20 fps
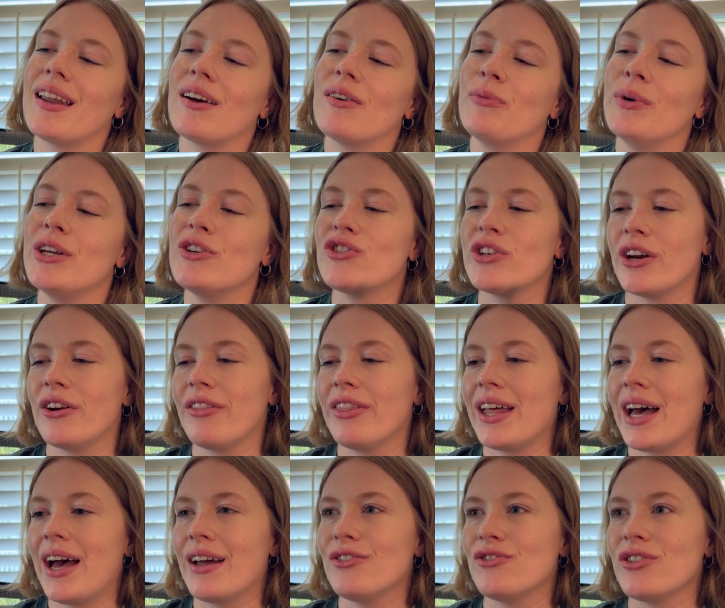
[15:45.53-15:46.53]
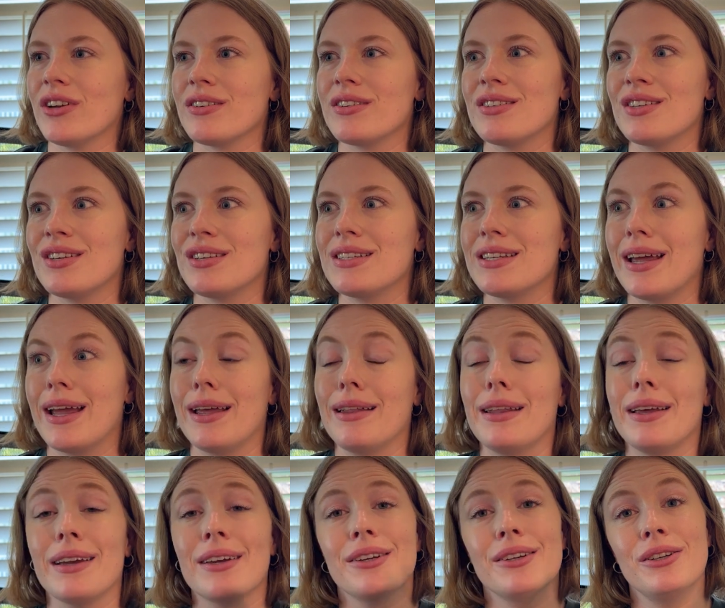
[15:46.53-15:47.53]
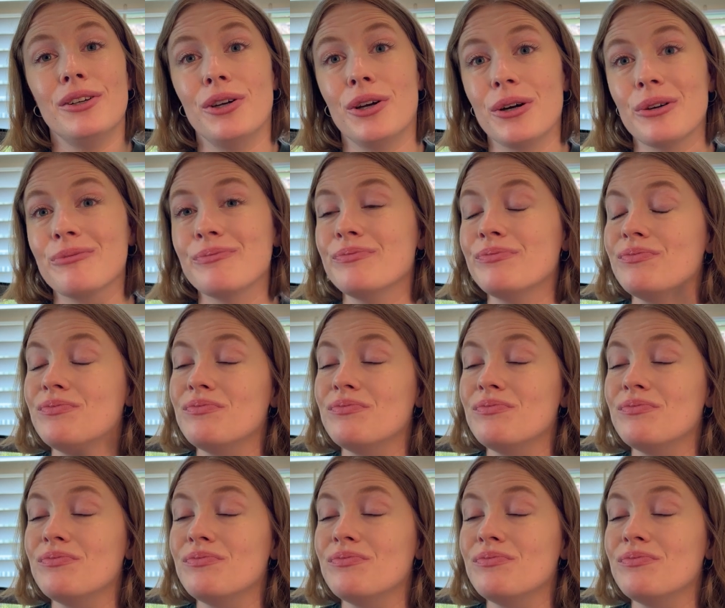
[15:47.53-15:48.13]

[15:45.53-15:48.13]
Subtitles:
we shared that just to say, like, you know,